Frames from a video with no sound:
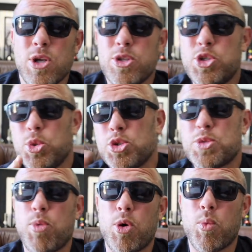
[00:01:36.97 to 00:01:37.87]
the dual
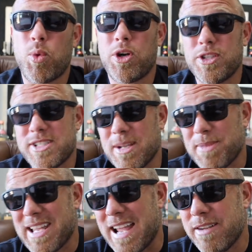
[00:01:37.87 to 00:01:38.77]
sport world is
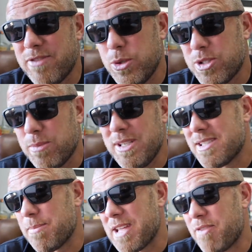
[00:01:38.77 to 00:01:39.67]
something kind of new to me and
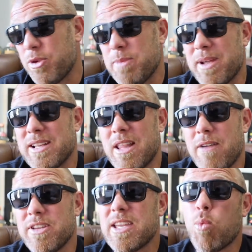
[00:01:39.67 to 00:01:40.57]
something I've really been loving.